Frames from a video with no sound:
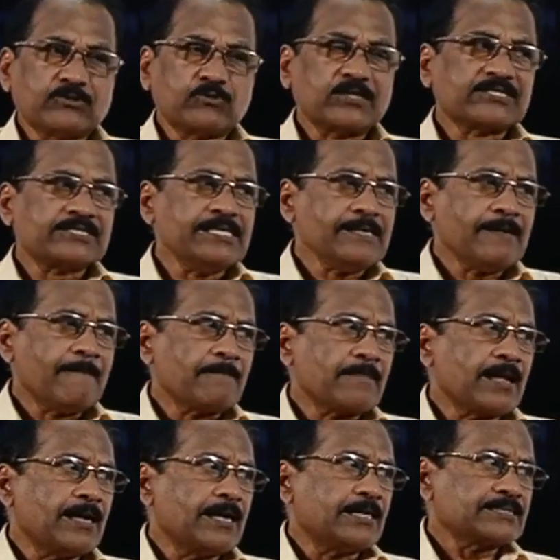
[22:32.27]
was the
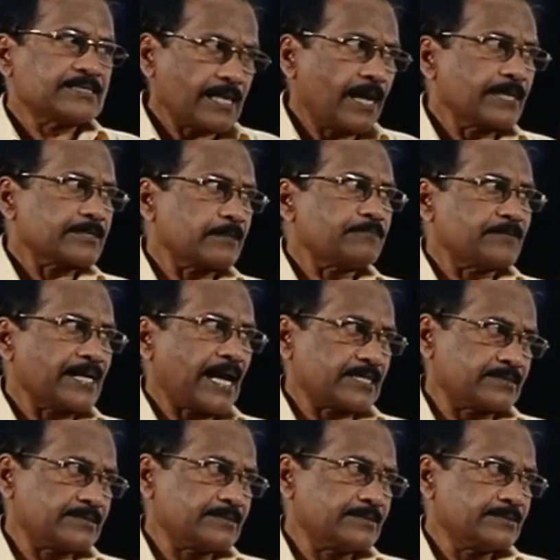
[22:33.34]
startup
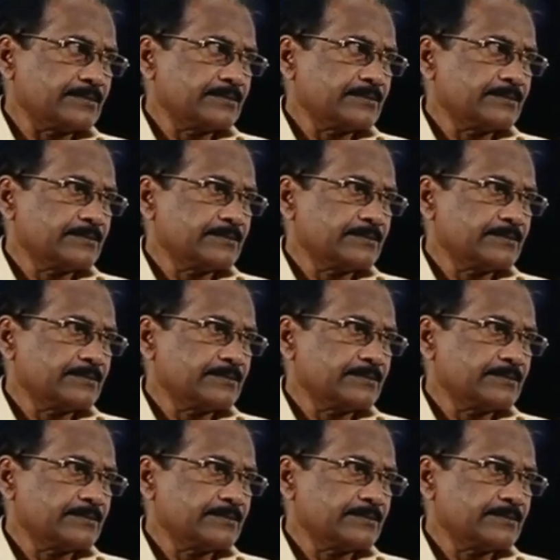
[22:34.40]
tax